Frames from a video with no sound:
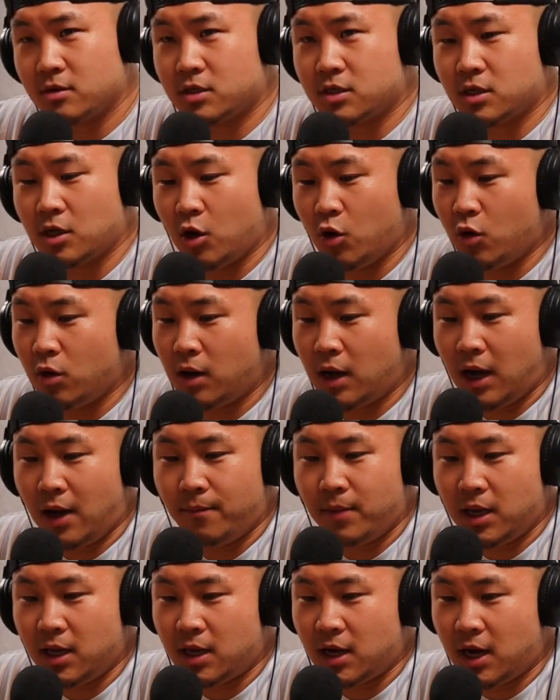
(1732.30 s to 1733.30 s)
So
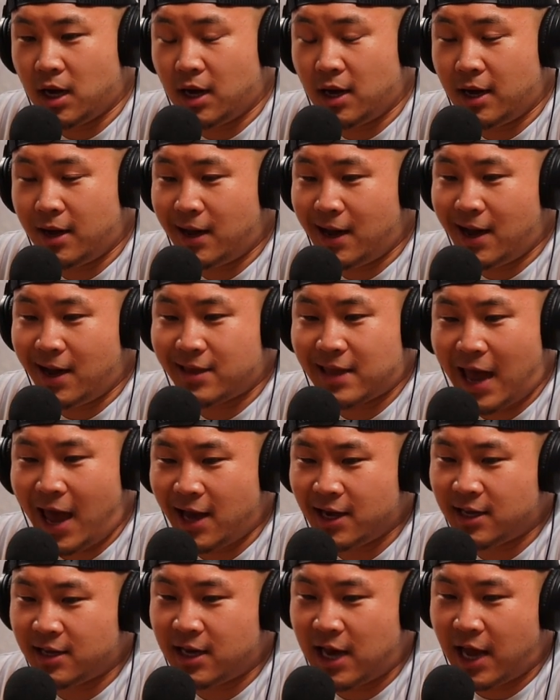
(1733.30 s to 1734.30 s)
I mean, uh, at
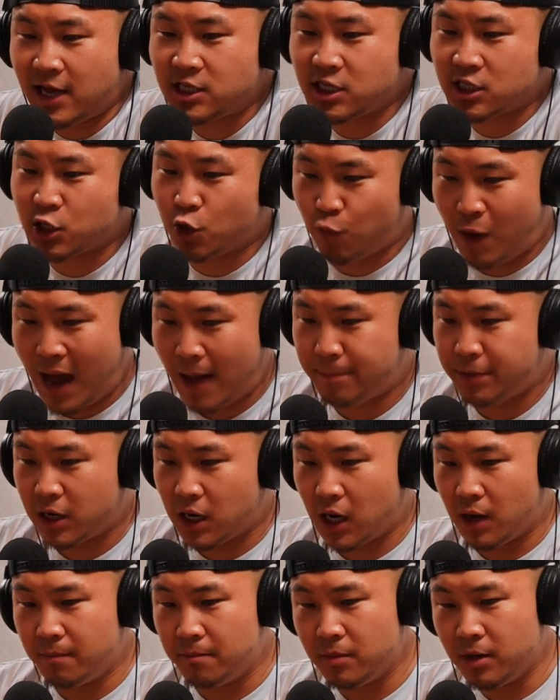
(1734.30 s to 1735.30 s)
the end of the day, just to wrap
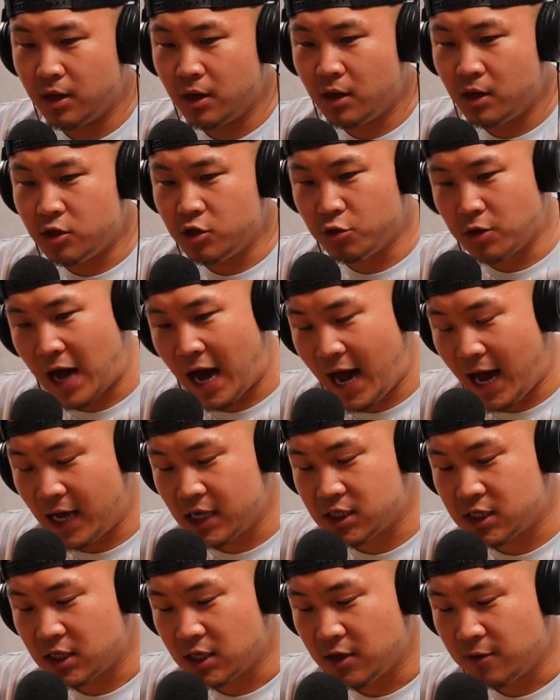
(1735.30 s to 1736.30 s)
it up, you
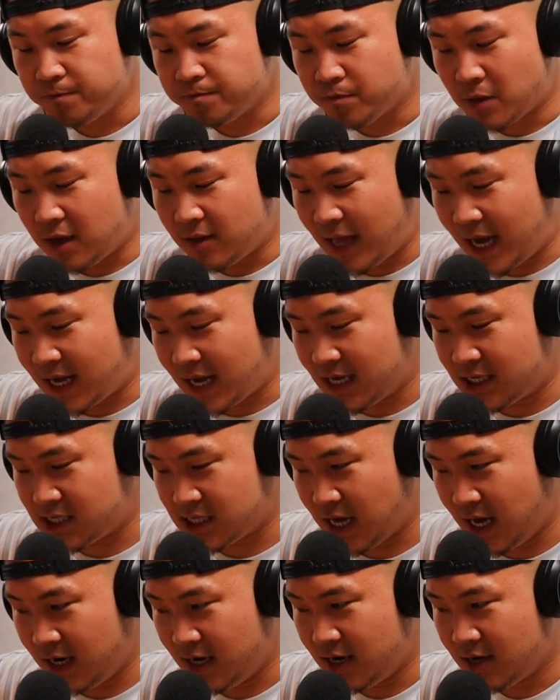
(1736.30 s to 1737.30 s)
guys, like I
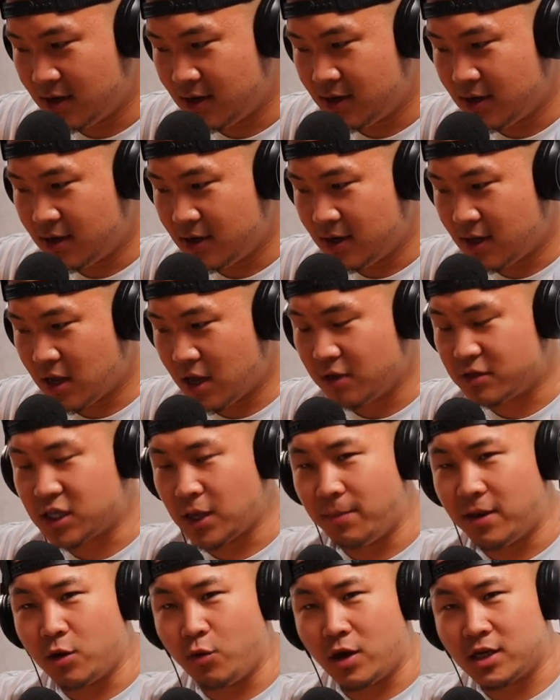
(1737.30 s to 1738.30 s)
said, if
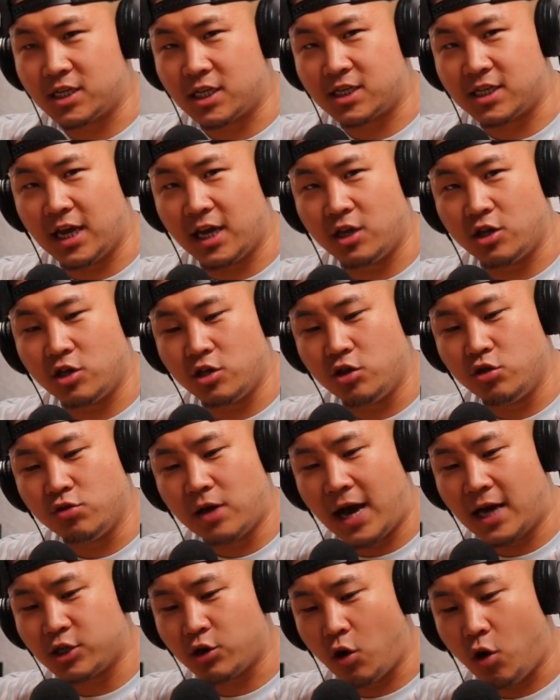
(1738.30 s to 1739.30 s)
somebody wants to say
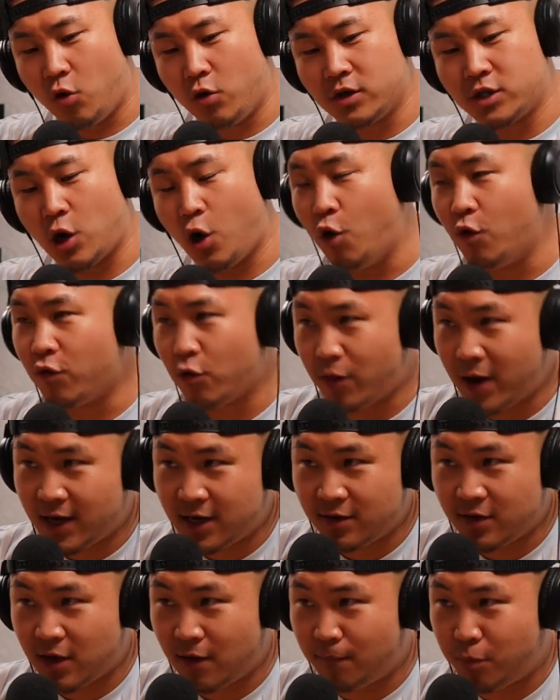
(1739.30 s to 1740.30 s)
you guys are always
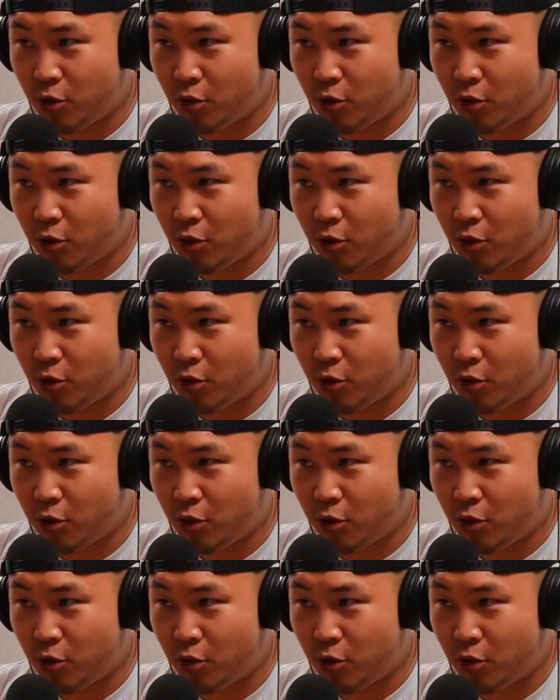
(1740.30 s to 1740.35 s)
overrating the